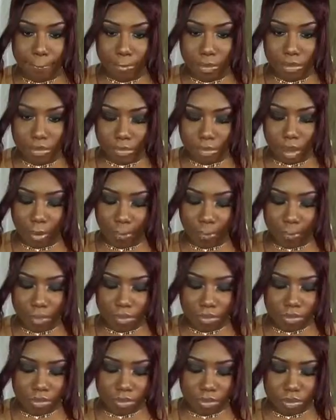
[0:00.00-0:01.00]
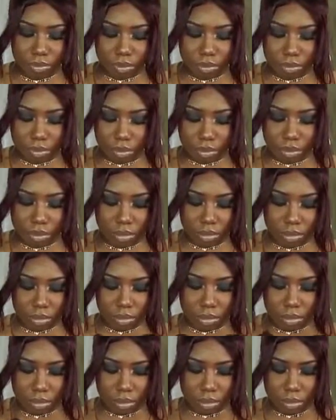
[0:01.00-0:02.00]
a little trick I like to do to get it in
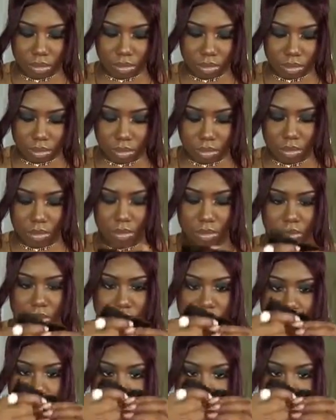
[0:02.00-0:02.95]
that perfect horseshoe